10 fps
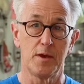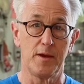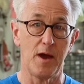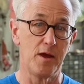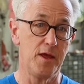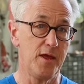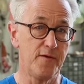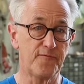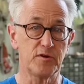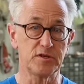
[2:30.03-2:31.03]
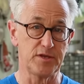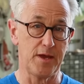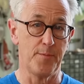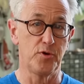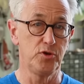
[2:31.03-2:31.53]
Now, if, for
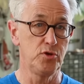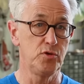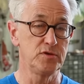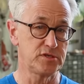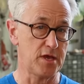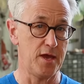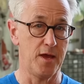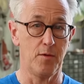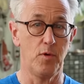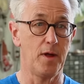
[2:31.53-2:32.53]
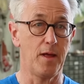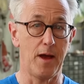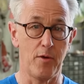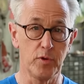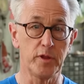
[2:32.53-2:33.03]
example, you say, well,
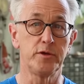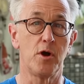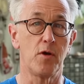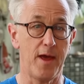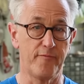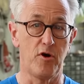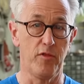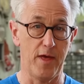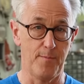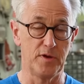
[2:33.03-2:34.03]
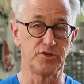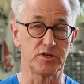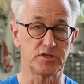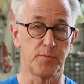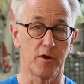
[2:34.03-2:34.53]
I really don't have all that much
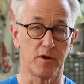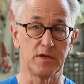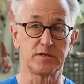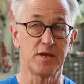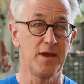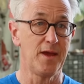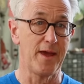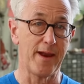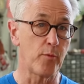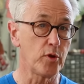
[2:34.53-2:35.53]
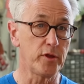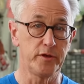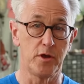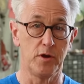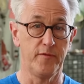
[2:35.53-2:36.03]
experience, and I really
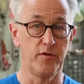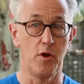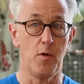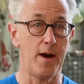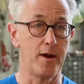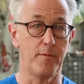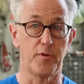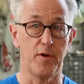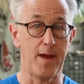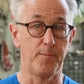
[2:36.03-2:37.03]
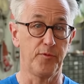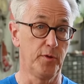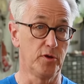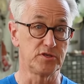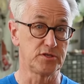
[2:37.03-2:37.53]
don't even know how to perhaps
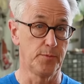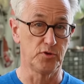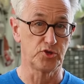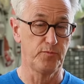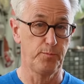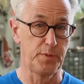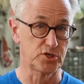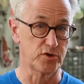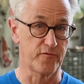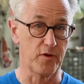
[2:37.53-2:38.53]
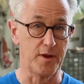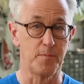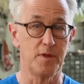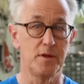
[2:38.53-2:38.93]
build a simple picture frame.